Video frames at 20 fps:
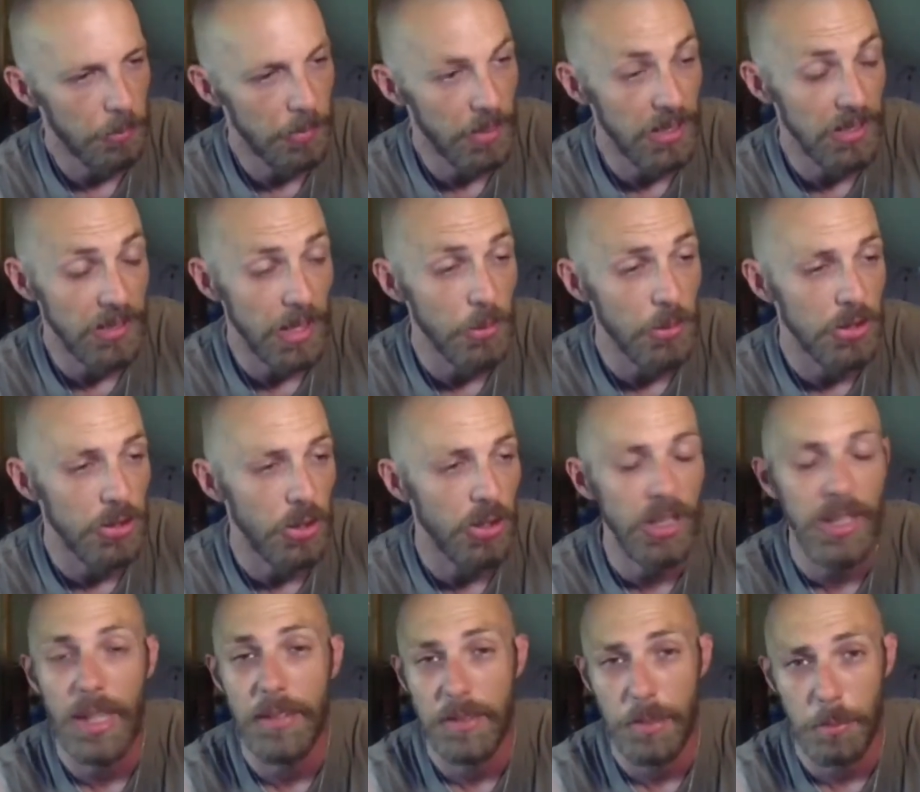because I was
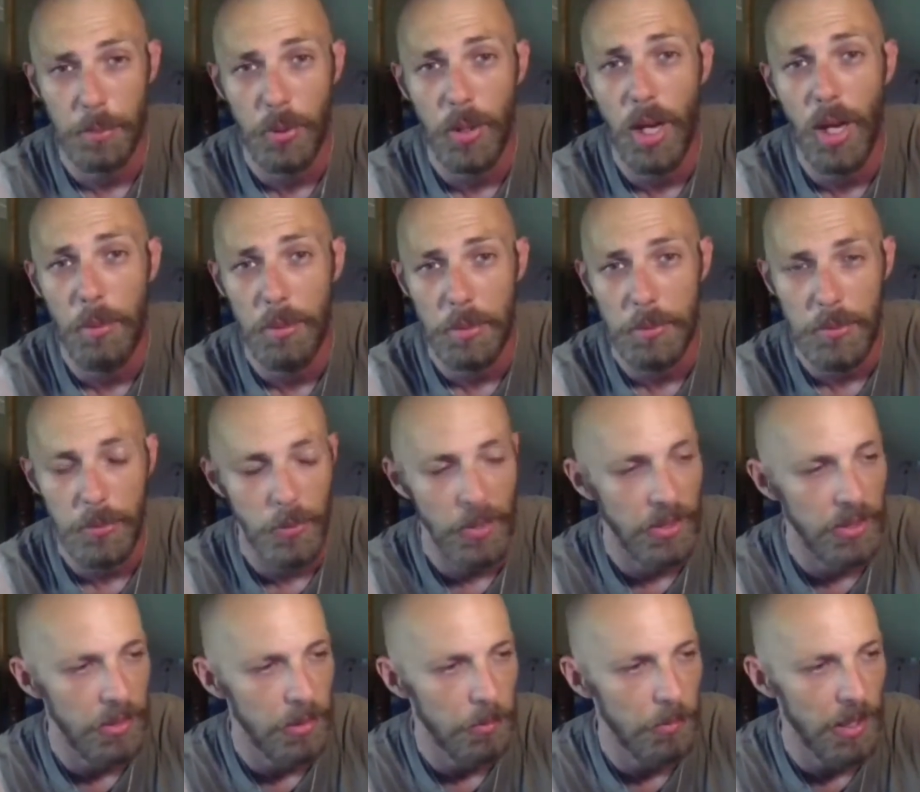starting to have some problems
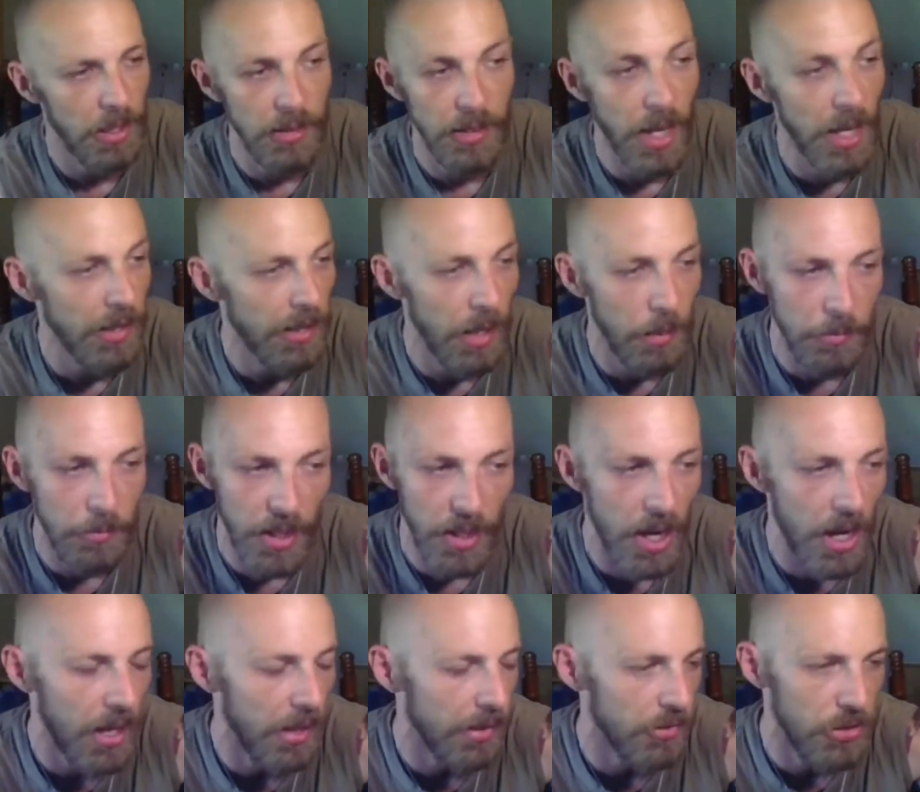with them. I'm
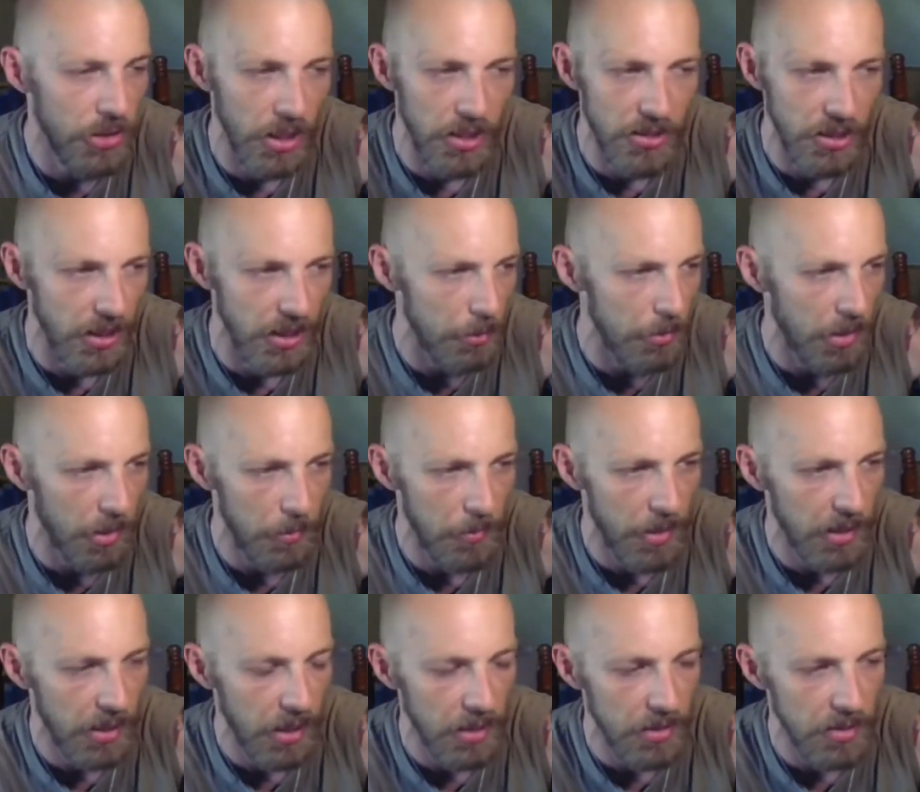not judging anybody on
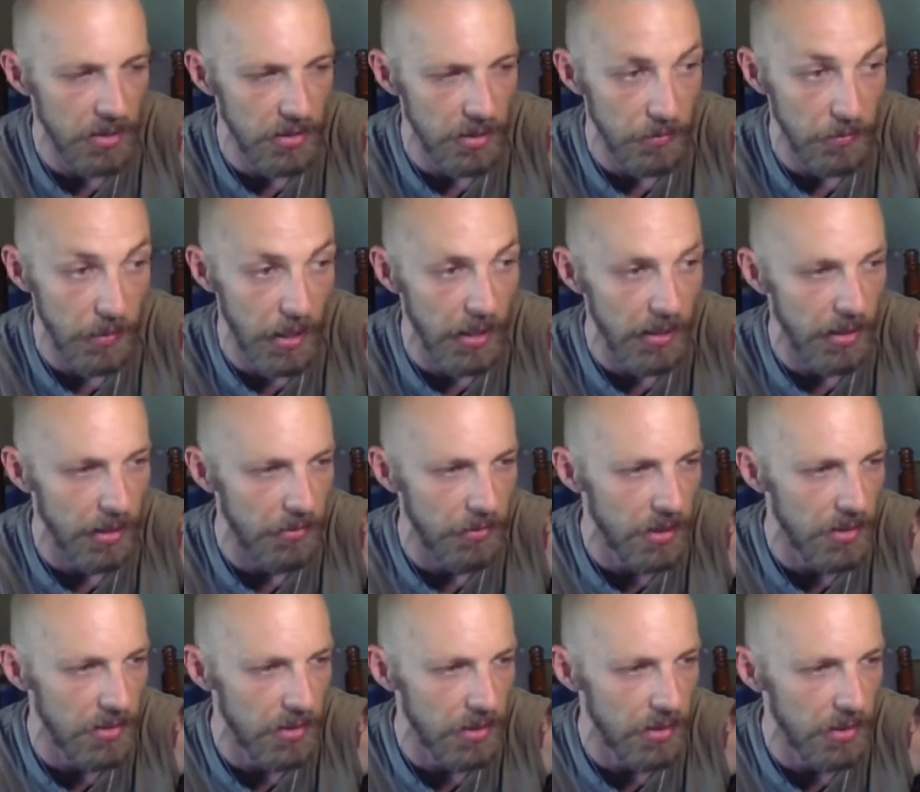medications. In fact, I've
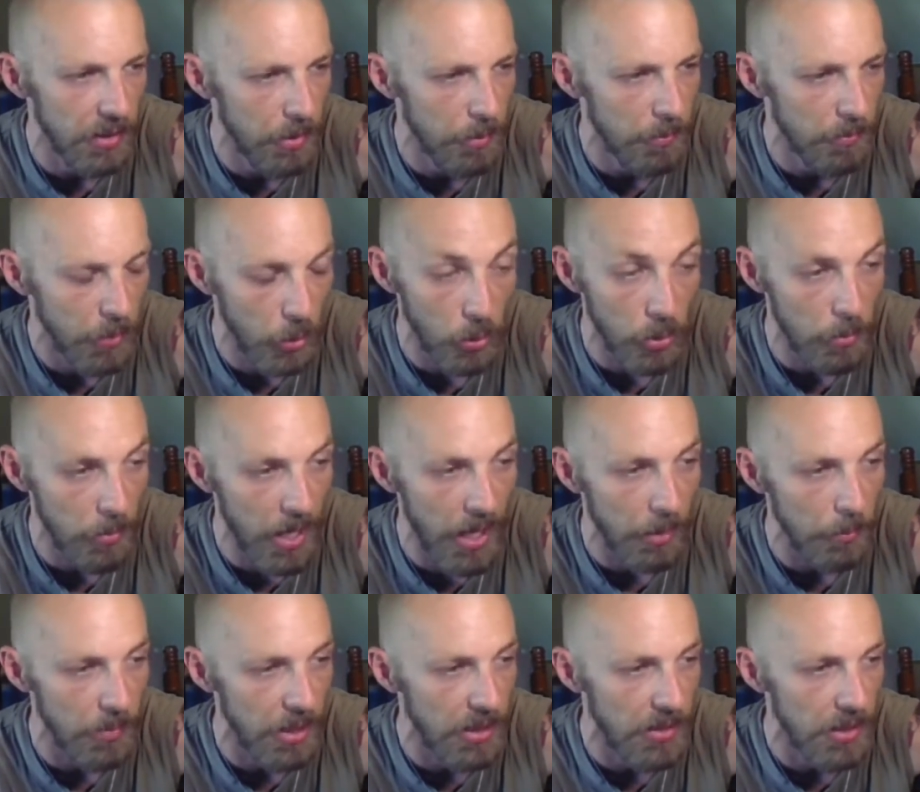considered them going
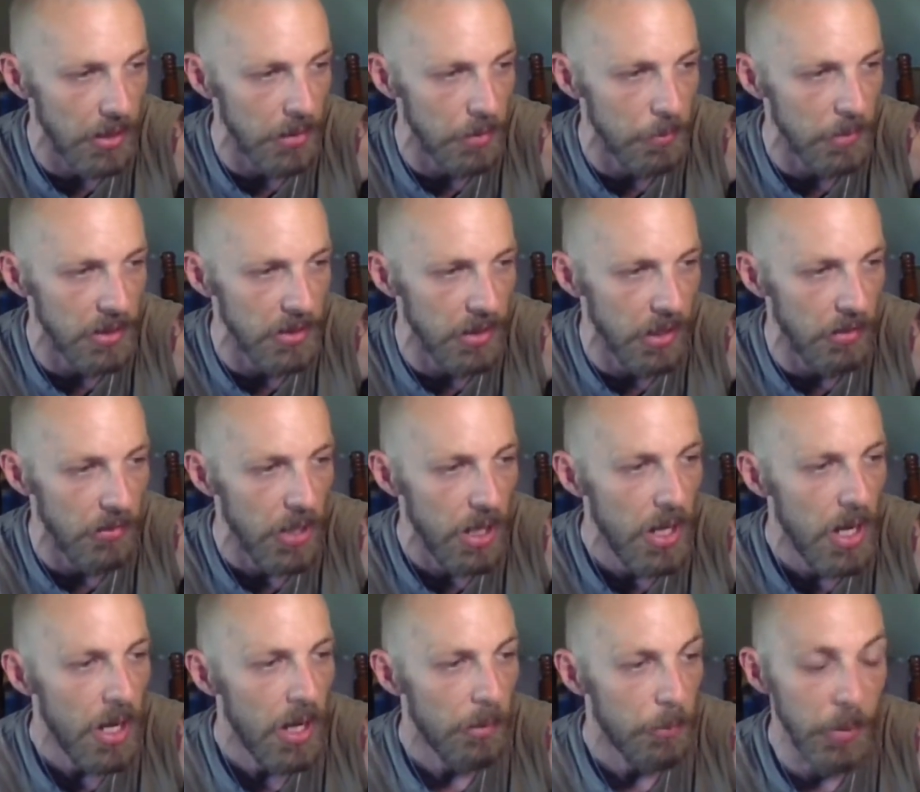back many times myself
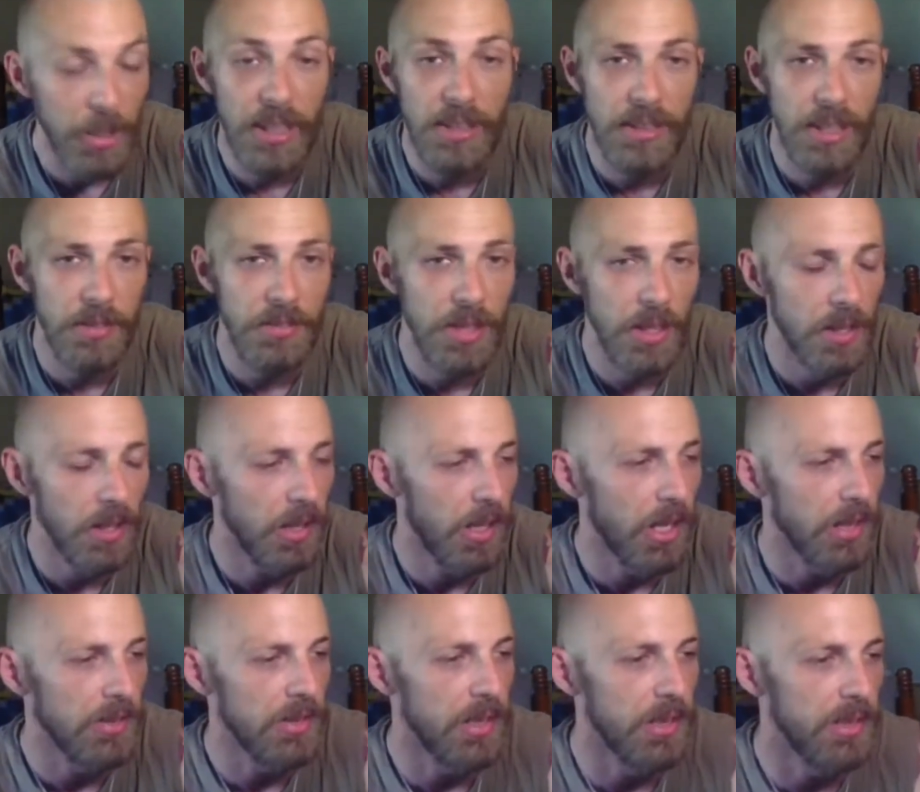because they've done a
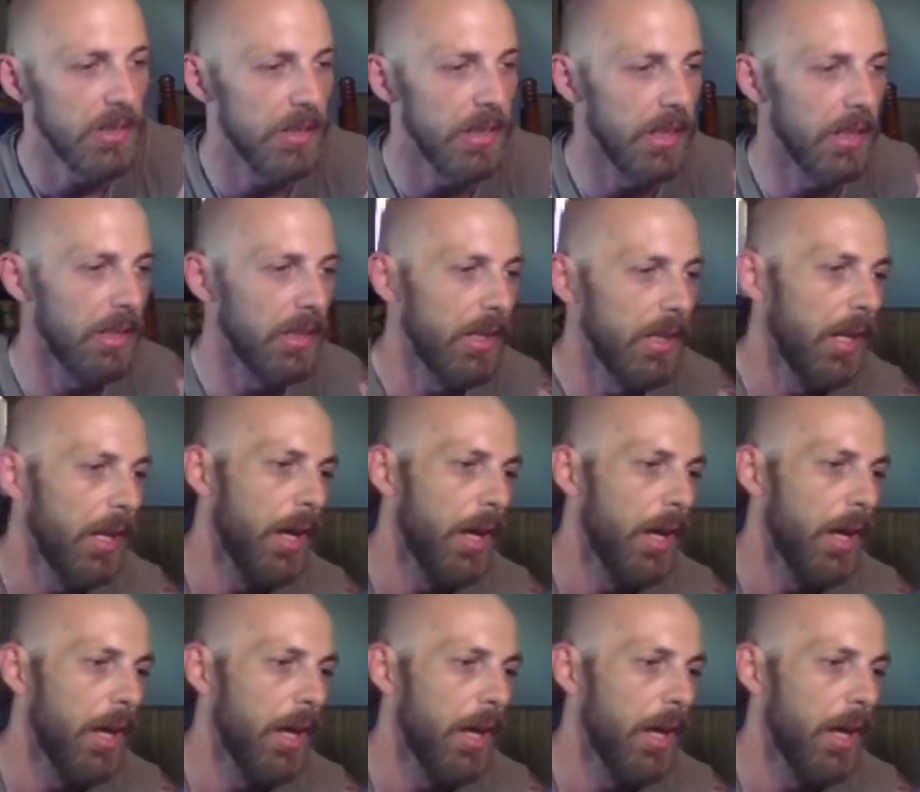lot since then.